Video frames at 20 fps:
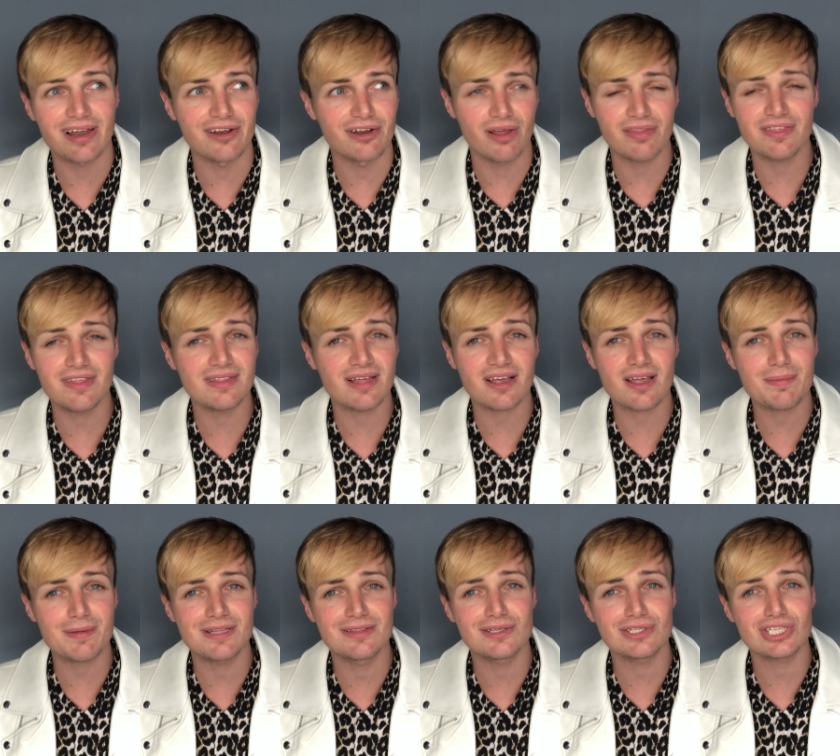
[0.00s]
And I think that could be
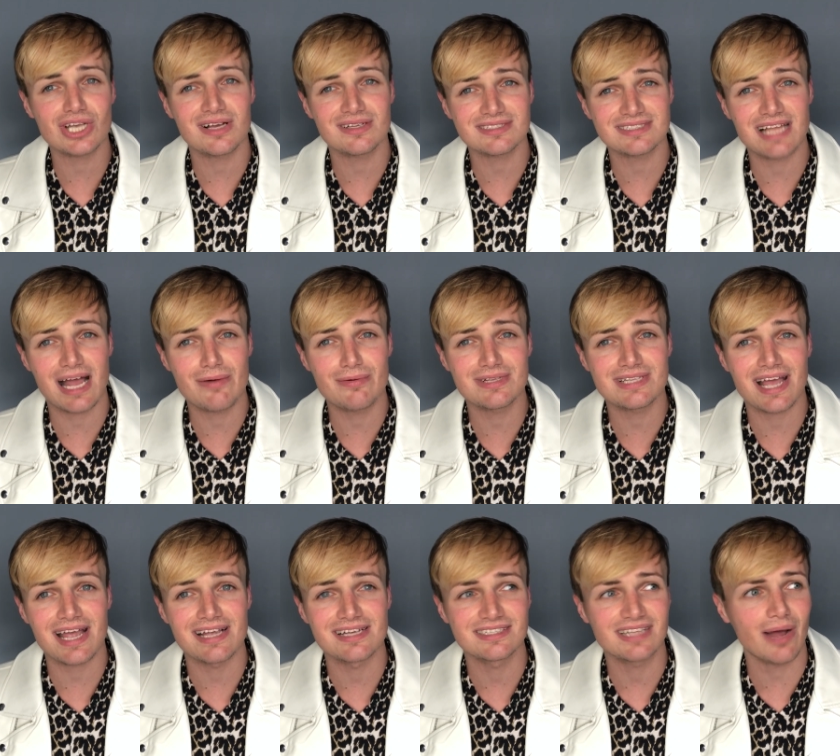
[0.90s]
in the charts
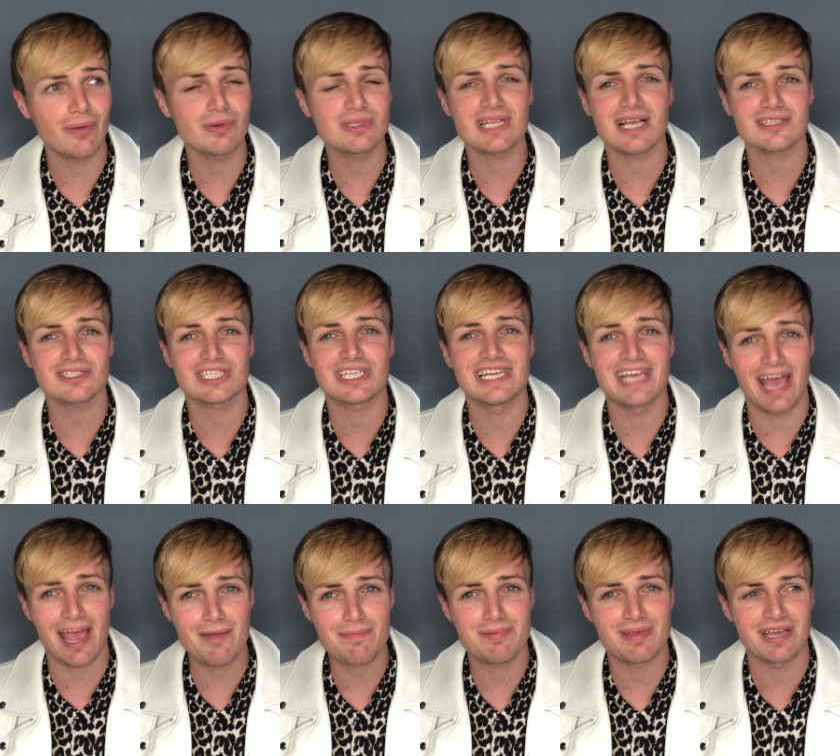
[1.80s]
nowadays. That was actually
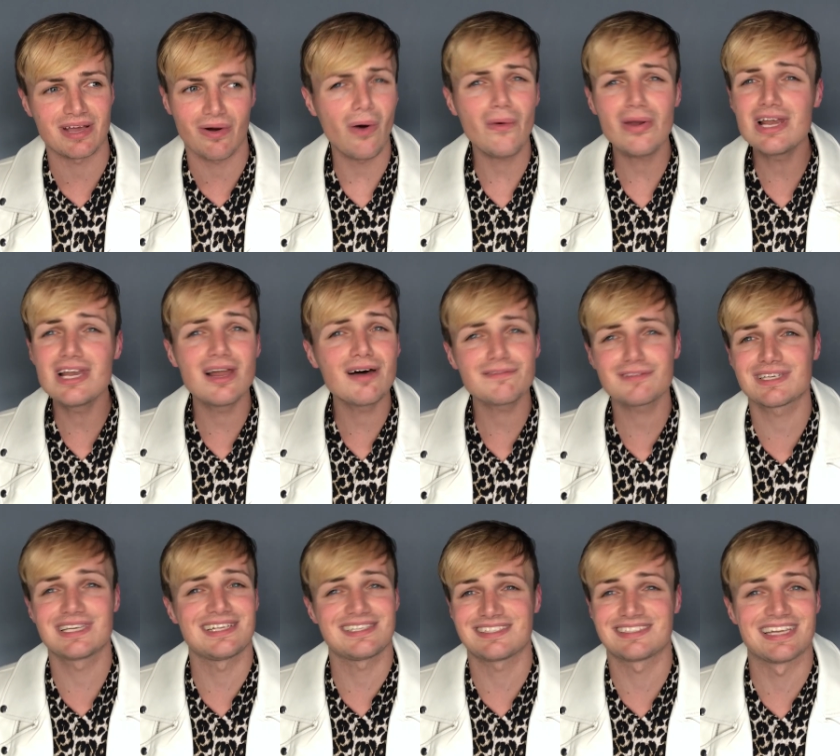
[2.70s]
epic. I loved
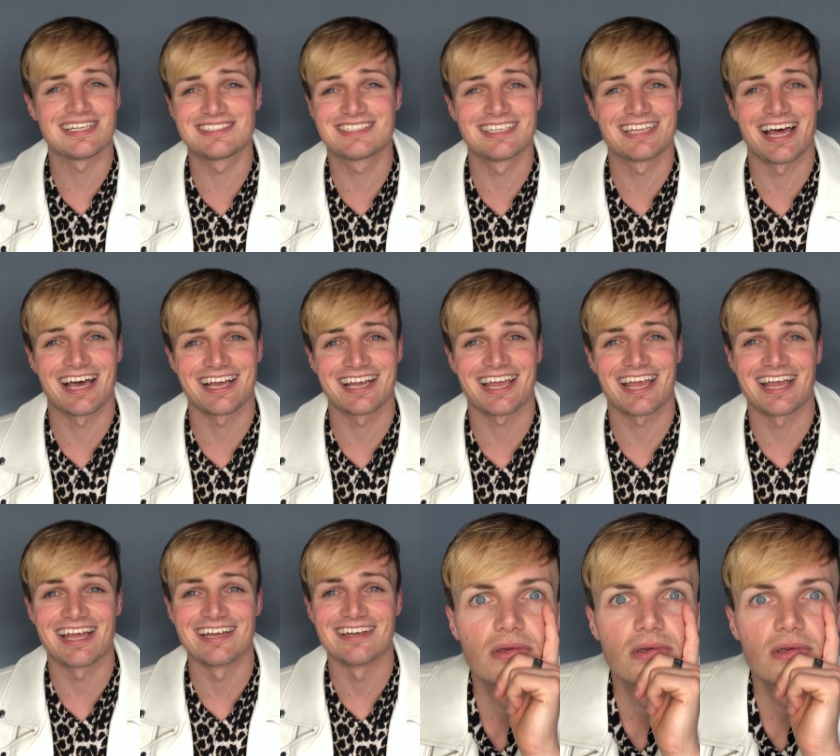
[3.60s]
listening to that
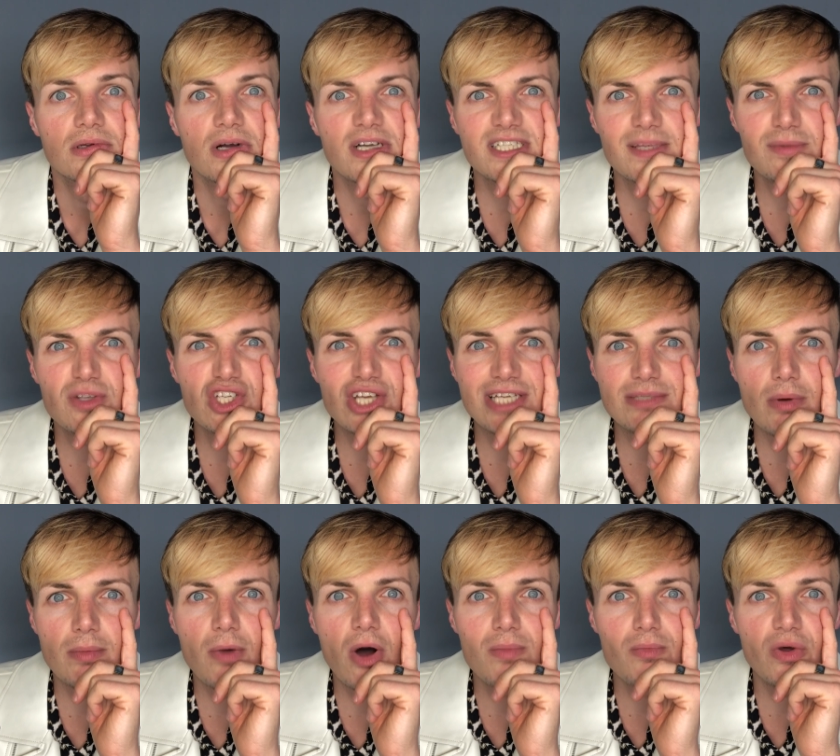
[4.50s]
again. I seem to change my
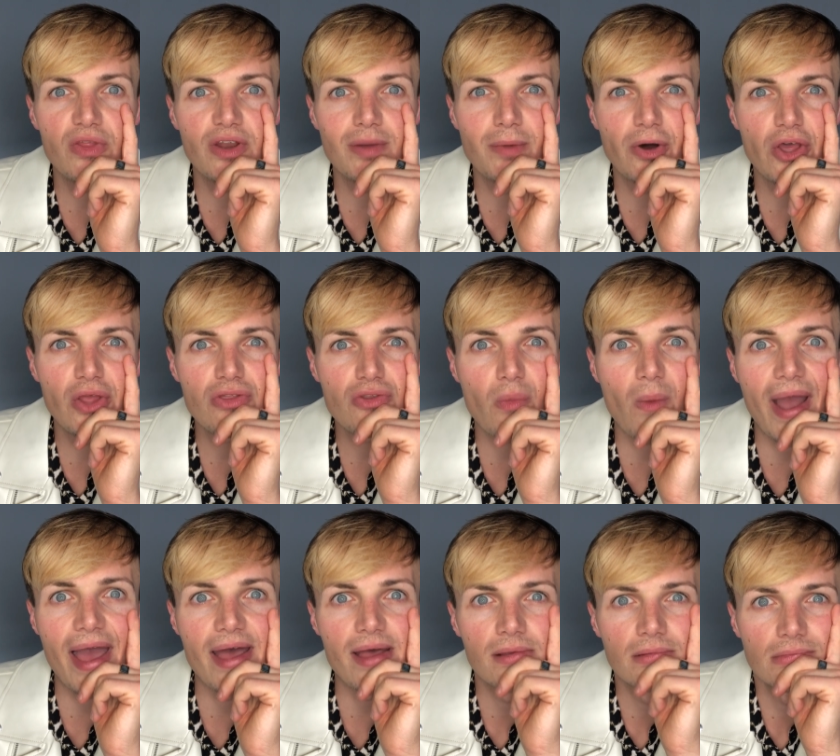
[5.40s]
mind more than my underwear.